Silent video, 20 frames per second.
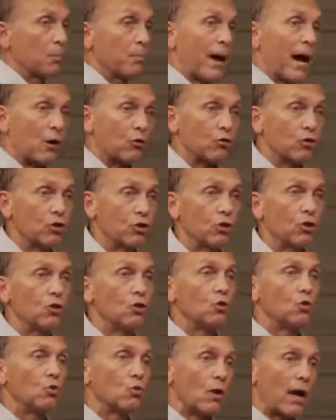It's about
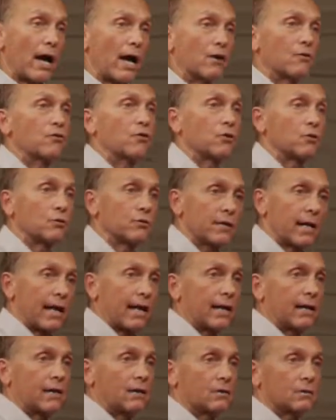you rather
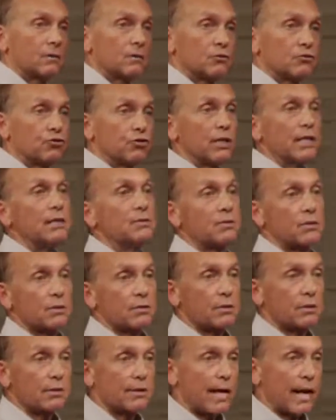than
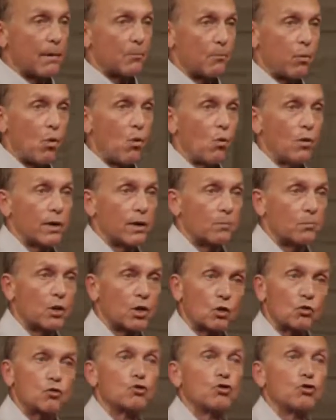Jesus at that point,